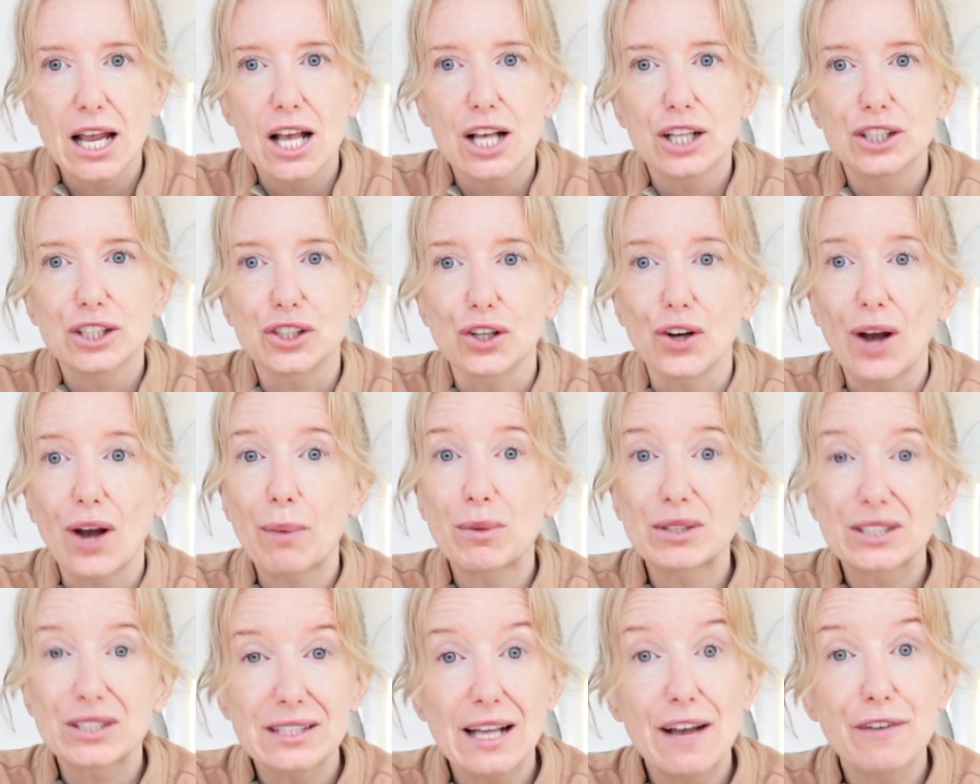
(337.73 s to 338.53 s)
So I
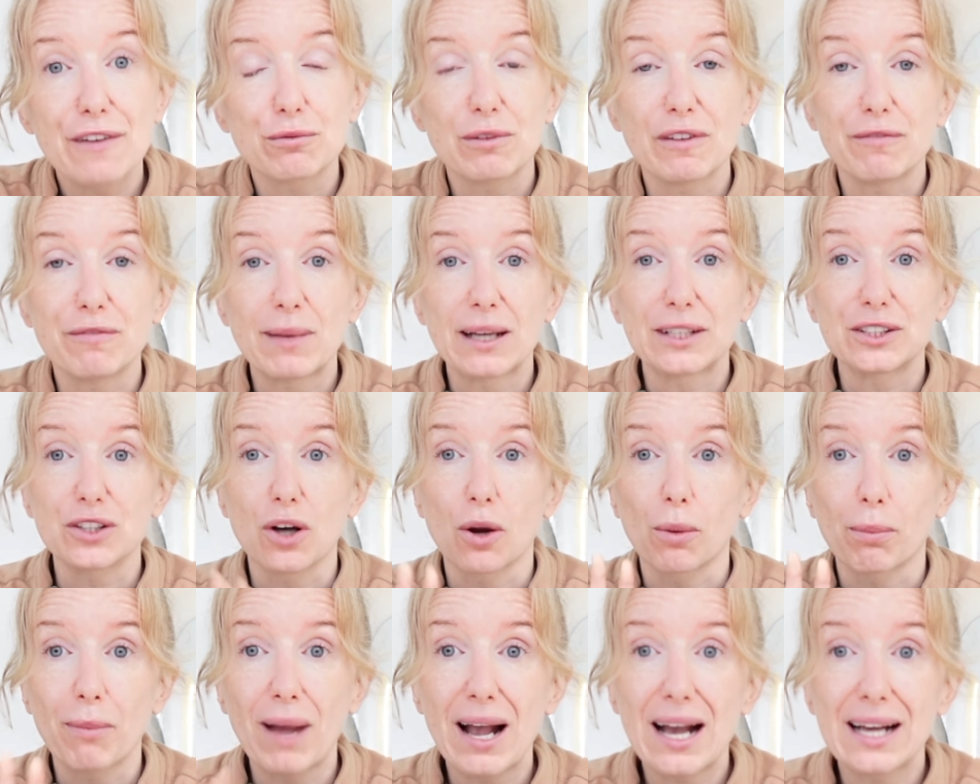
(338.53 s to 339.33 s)
was left with my
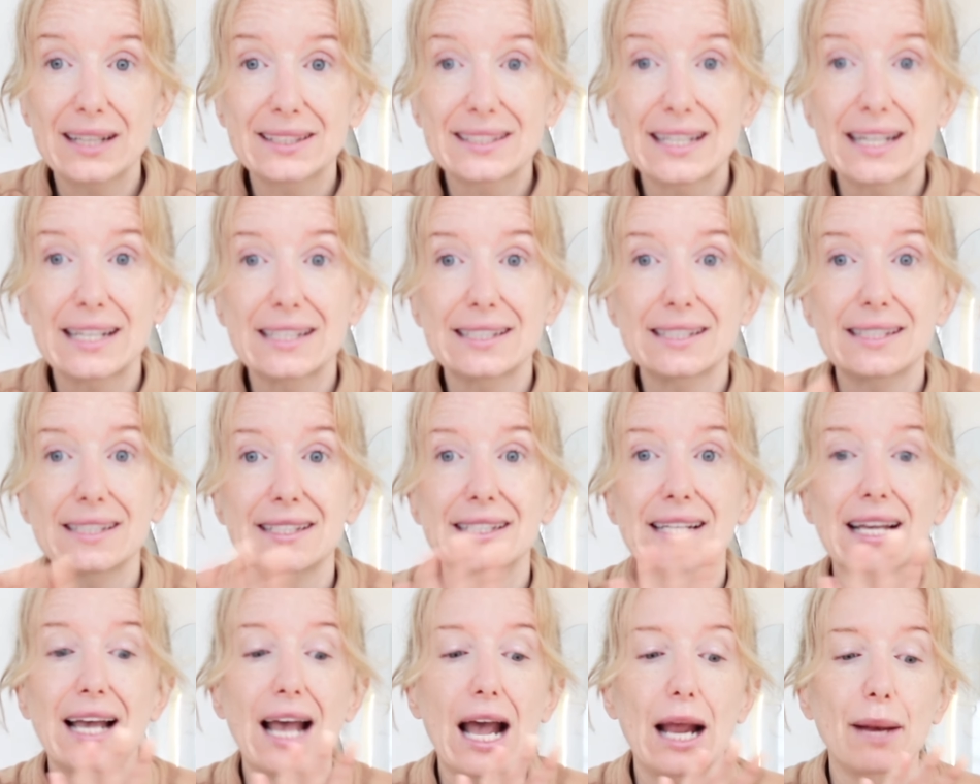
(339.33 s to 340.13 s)
Doc
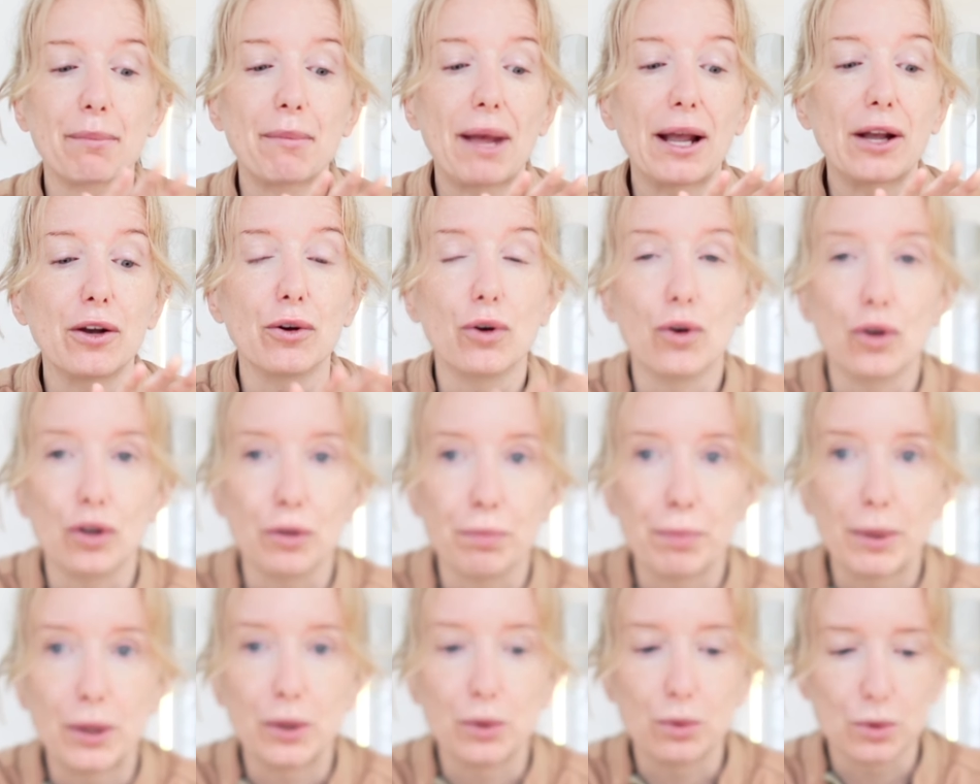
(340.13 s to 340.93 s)
Martens and my Ugg
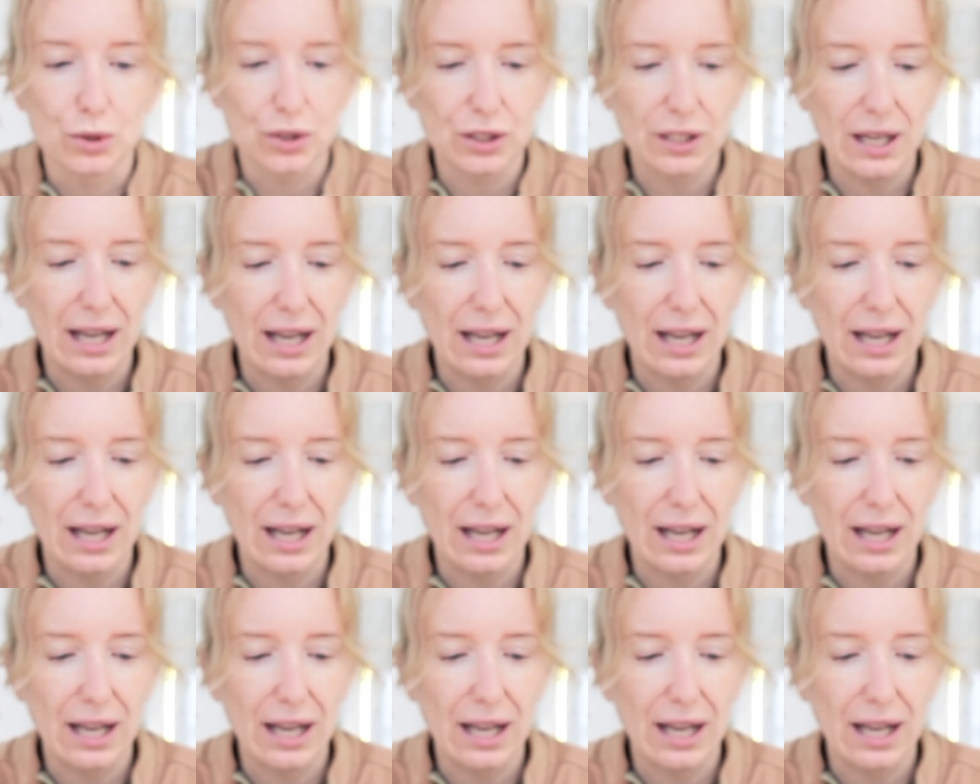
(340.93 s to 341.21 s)
boots.